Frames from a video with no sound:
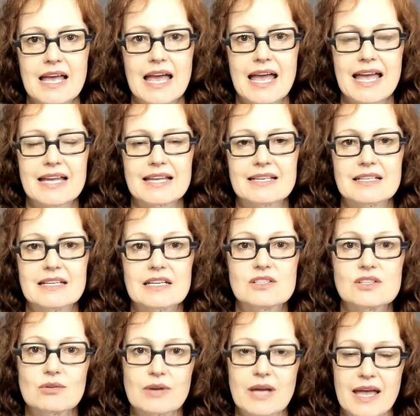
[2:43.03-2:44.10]
And
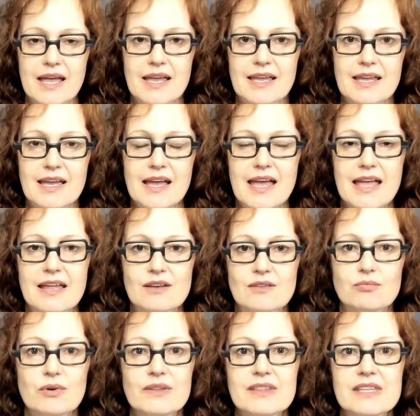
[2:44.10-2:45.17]
it's okay.
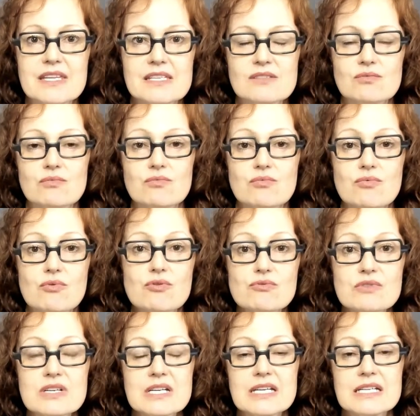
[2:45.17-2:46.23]
And what this
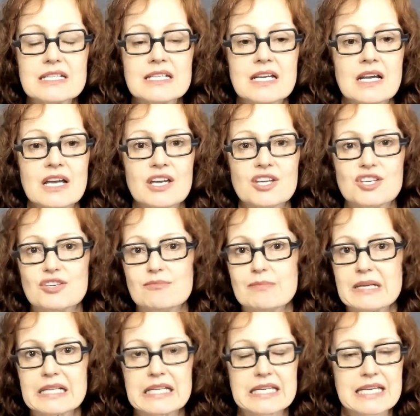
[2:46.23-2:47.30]
wounded,
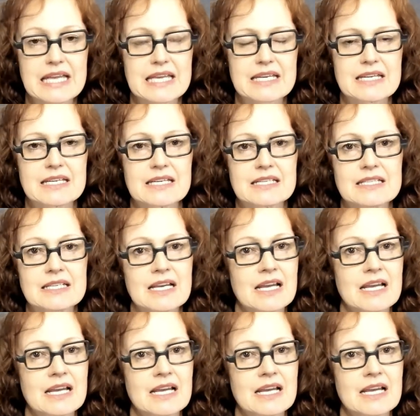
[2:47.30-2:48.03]
humiliated,